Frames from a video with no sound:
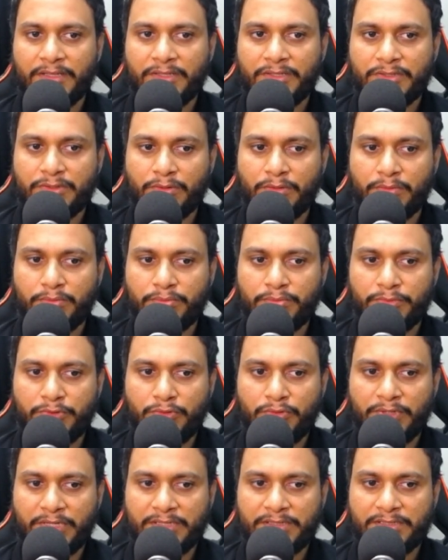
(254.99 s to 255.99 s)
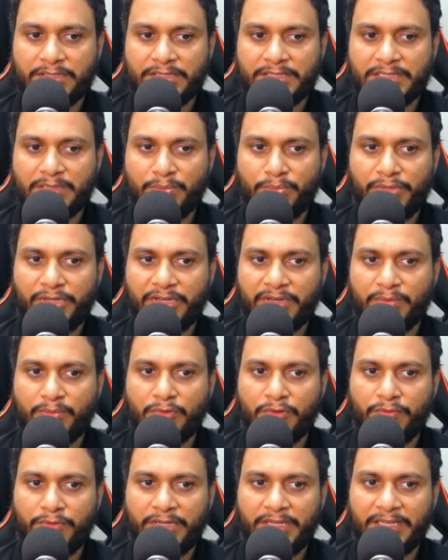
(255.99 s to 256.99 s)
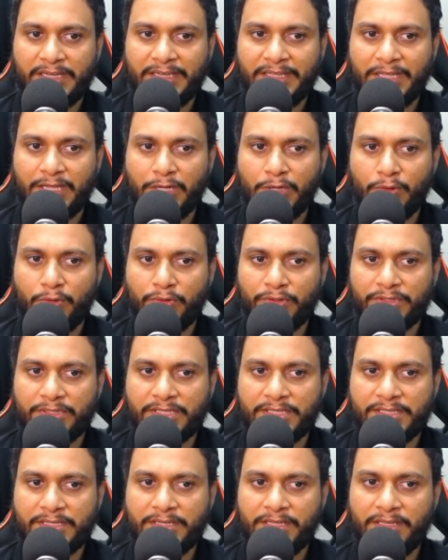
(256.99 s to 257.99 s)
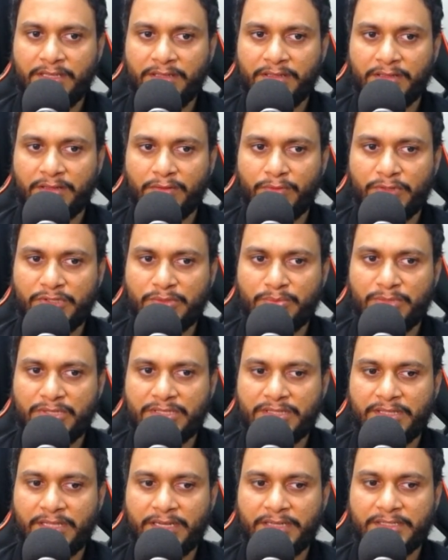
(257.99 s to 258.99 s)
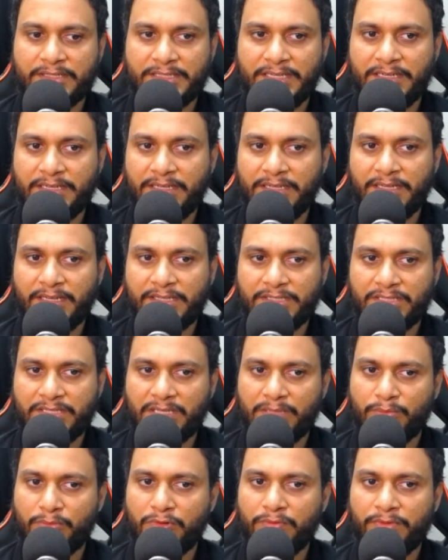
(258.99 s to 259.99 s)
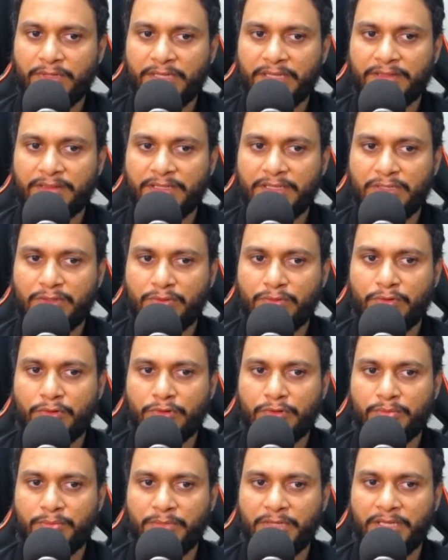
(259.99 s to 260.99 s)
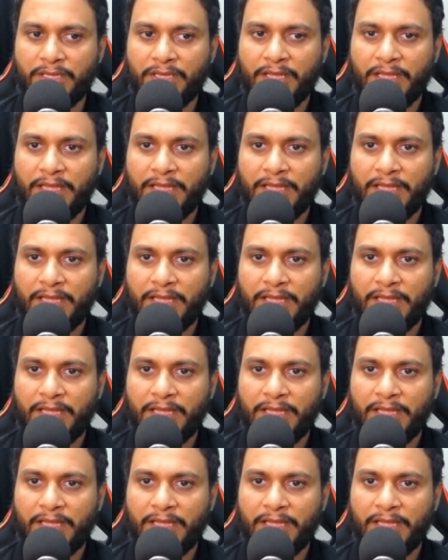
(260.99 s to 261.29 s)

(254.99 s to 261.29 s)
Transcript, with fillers: so you can just simply remove it and ignore this d which means that cd gets removed and then you go to b